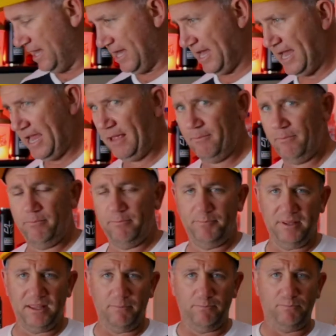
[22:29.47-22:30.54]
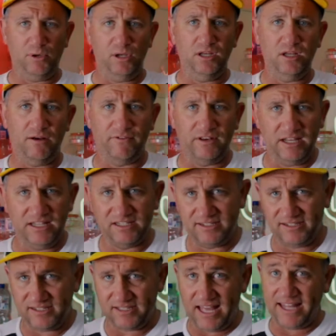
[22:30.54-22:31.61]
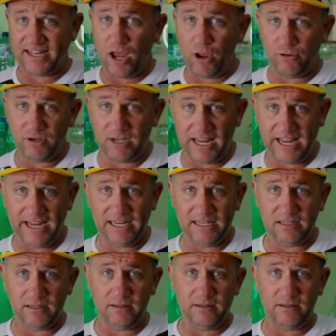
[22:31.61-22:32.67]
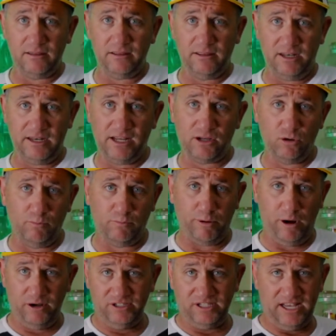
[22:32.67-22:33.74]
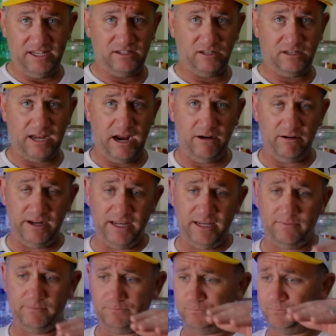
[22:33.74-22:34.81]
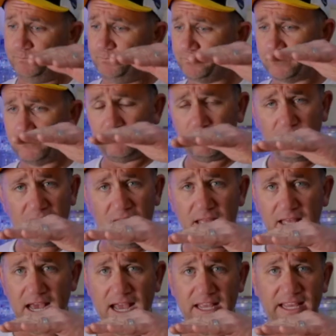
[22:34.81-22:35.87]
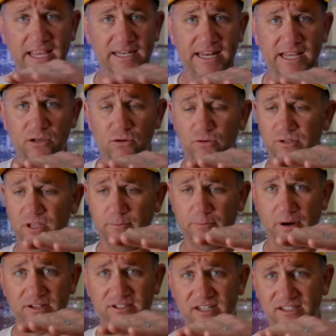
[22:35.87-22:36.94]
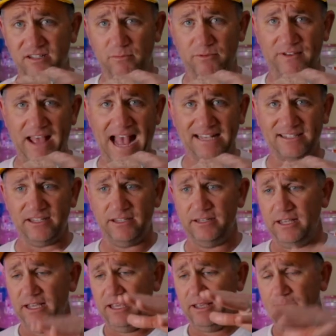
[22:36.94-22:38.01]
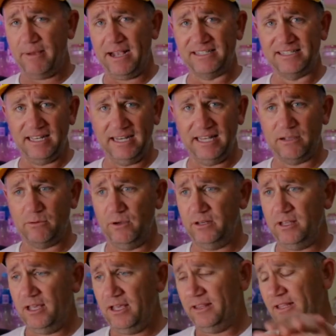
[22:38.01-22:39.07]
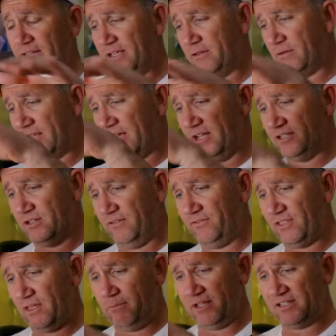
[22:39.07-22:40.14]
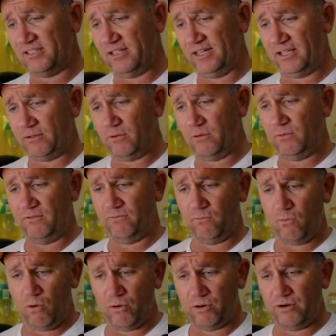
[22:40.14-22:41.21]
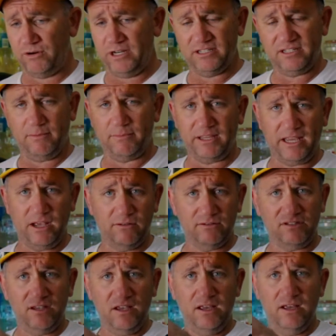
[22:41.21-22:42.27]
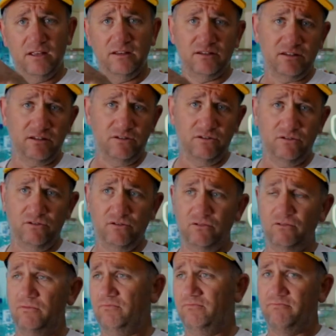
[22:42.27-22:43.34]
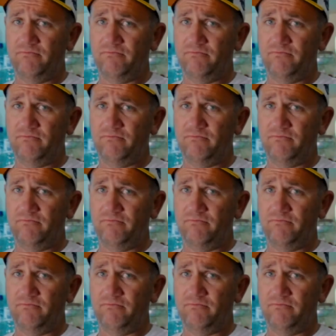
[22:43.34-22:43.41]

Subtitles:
But the beauty of it is they don't need the nickel process. Currently, you get nickel, you process it with acid, makes a liquid. The liquid goes off. They mix the liquid with water and something else to